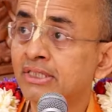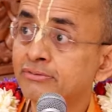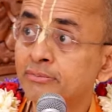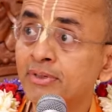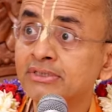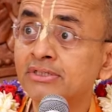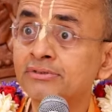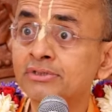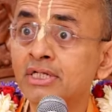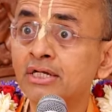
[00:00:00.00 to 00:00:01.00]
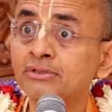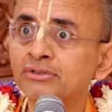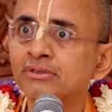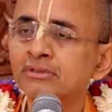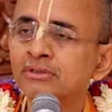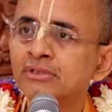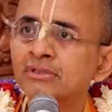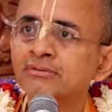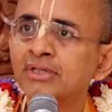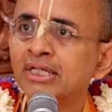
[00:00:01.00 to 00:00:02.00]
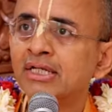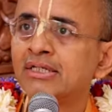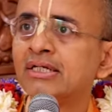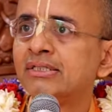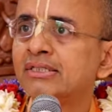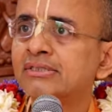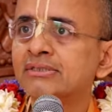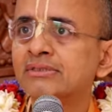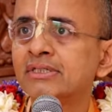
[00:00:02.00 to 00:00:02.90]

That's what Bhaksan Thakur, when he did this,